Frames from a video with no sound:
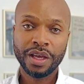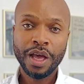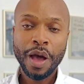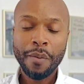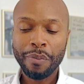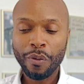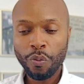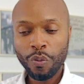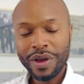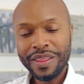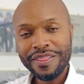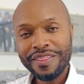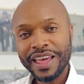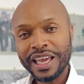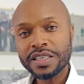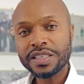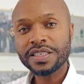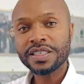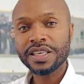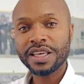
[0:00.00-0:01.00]
But when they
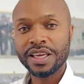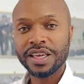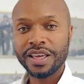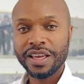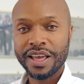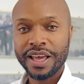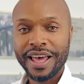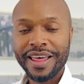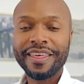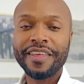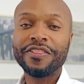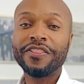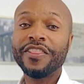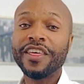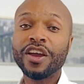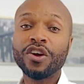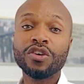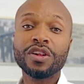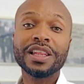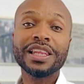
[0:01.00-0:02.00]
see that
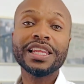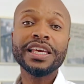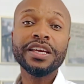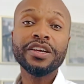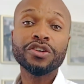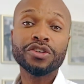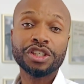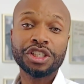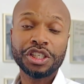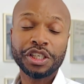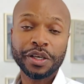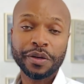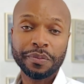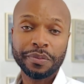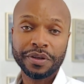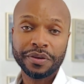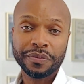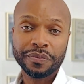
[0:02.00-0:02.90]
their leadership